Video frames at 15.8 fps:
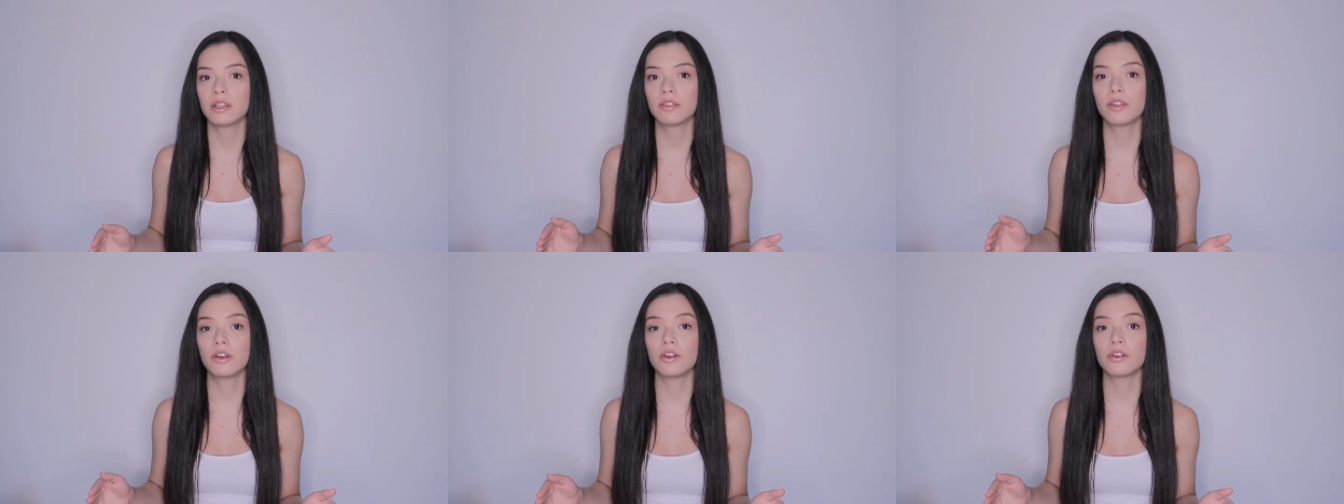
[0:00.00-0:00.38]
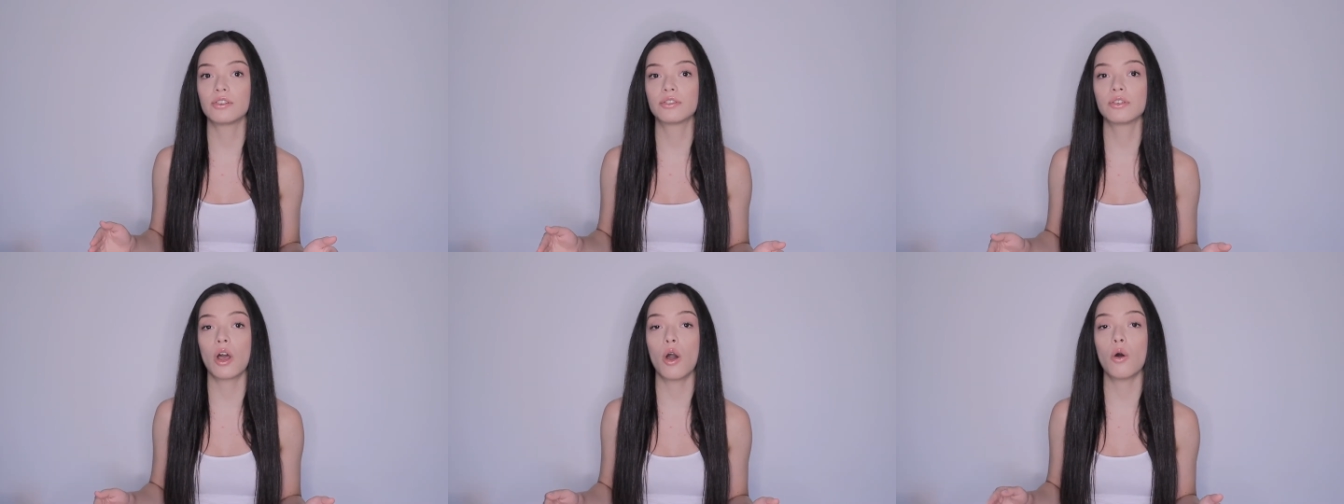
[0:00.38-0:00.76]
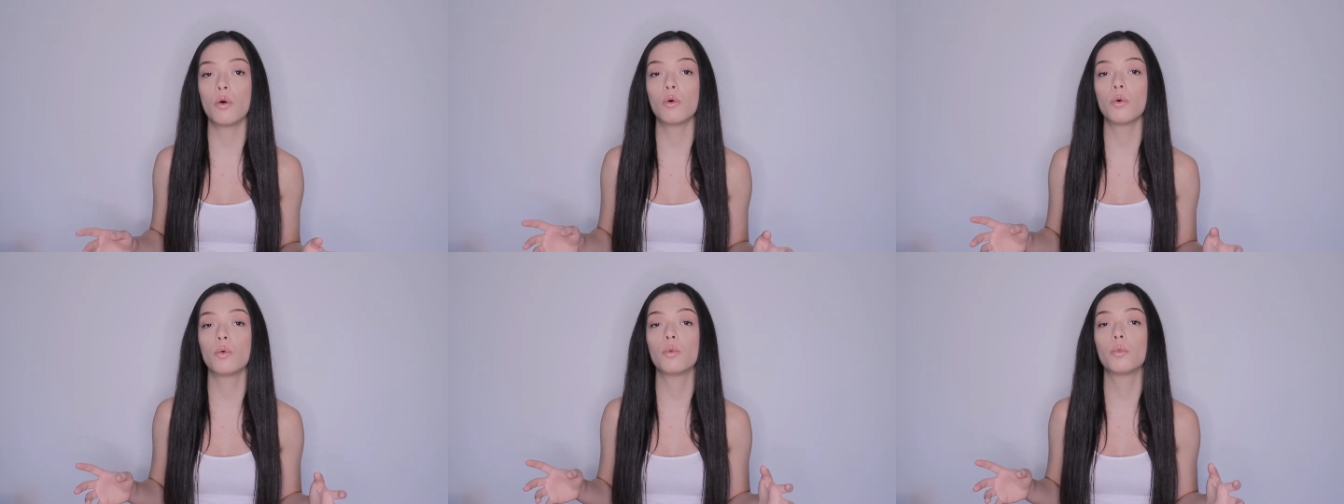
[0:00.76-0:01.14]
There is
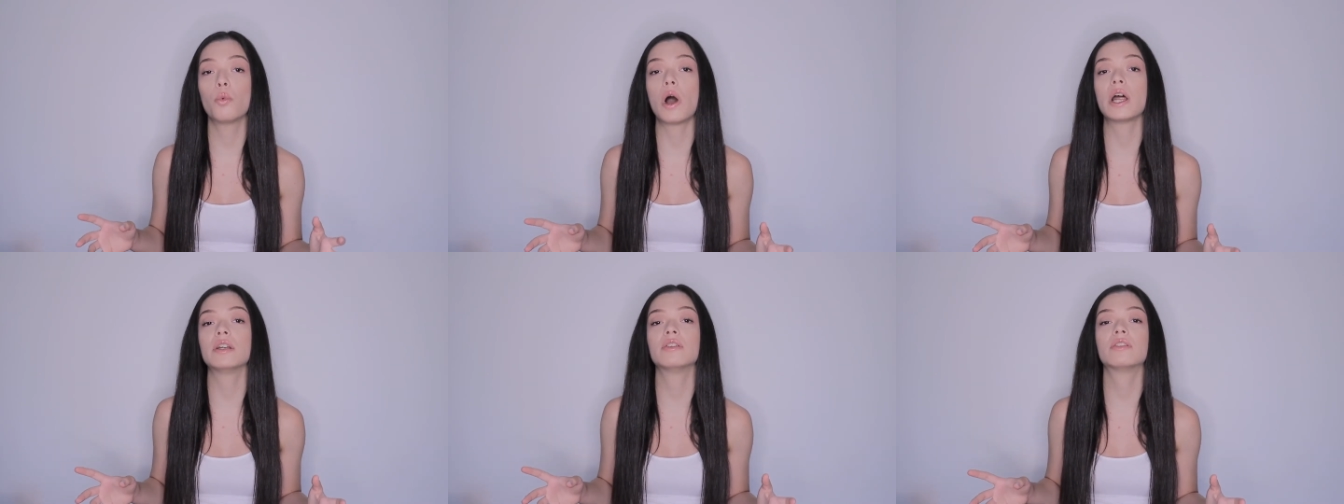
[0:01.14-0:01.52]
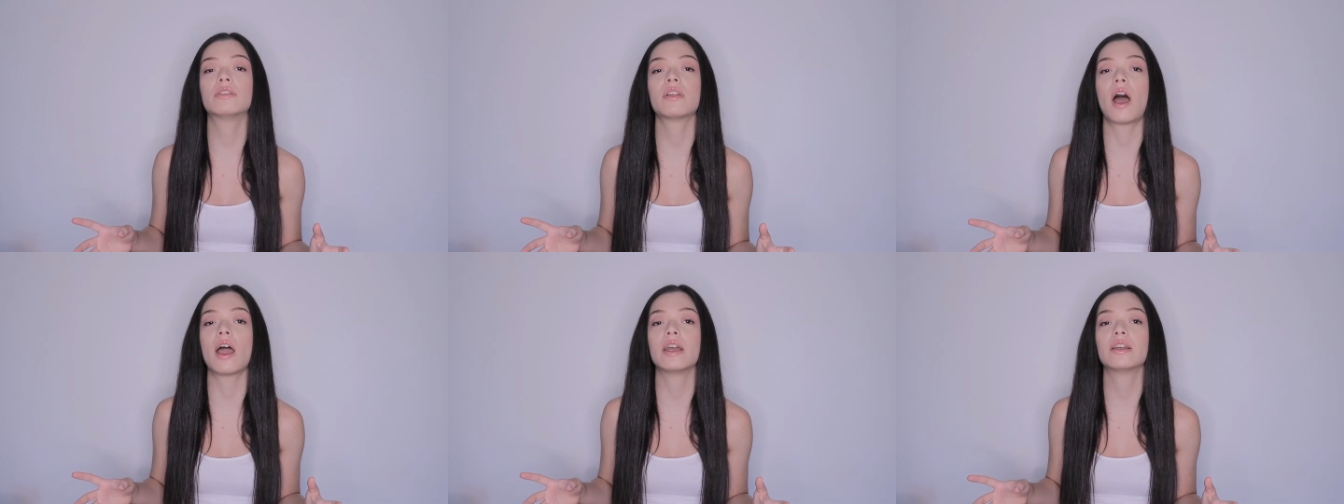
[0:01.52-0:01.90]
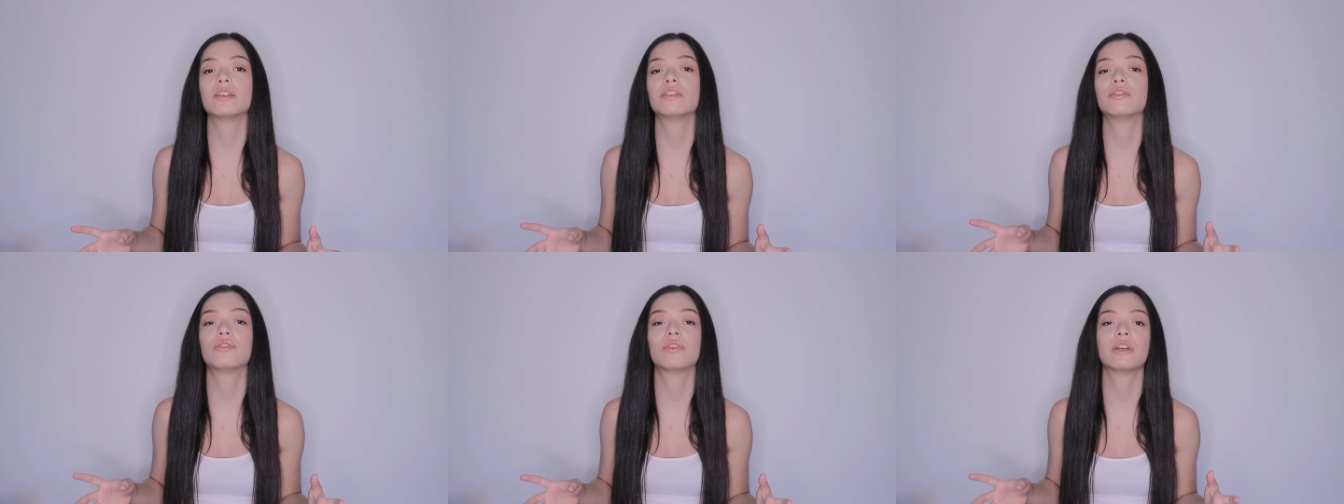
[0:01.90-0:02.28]
no one
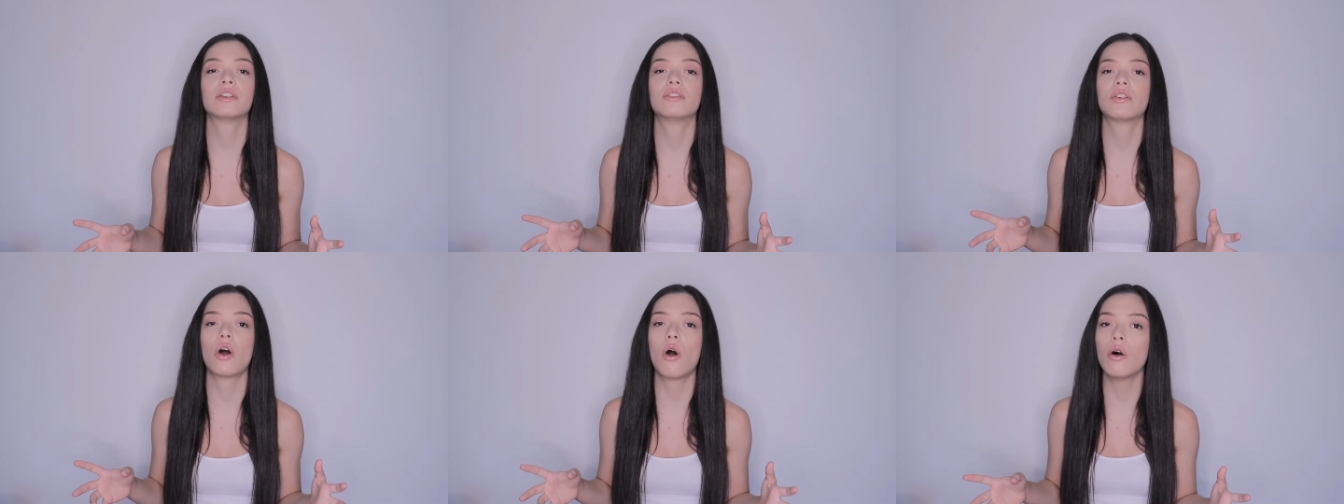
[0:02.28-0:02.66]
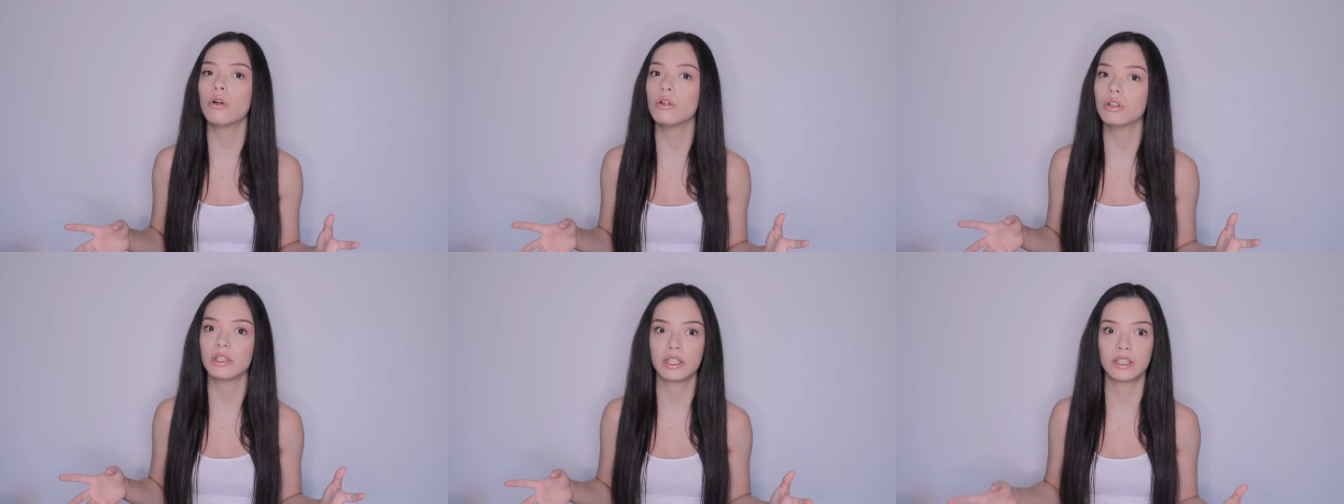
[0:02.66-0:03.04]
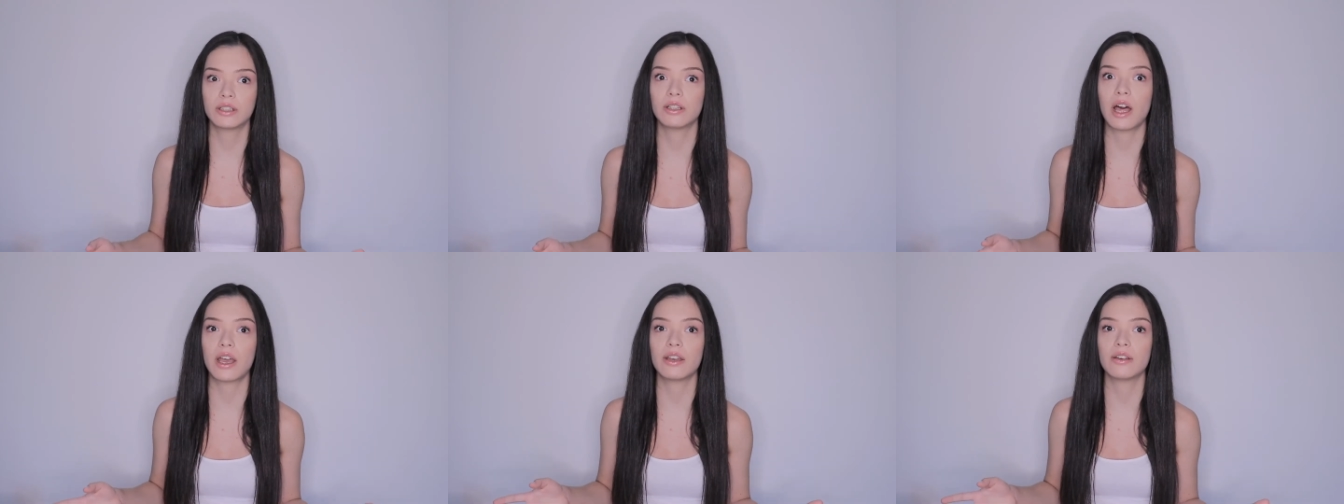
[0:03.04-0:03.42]
size fits all
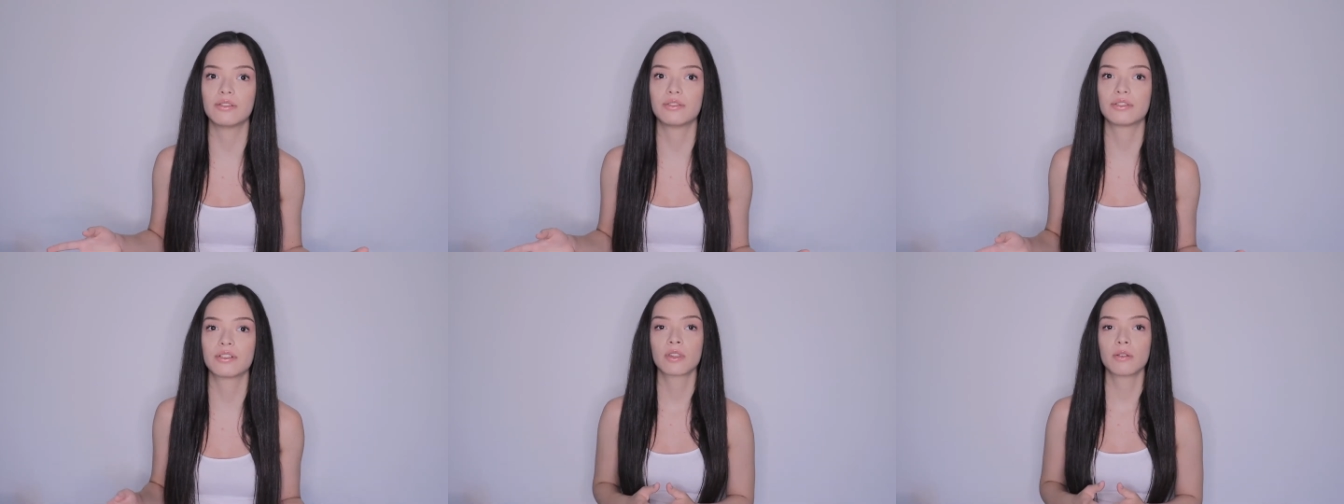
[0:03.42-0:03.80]
in life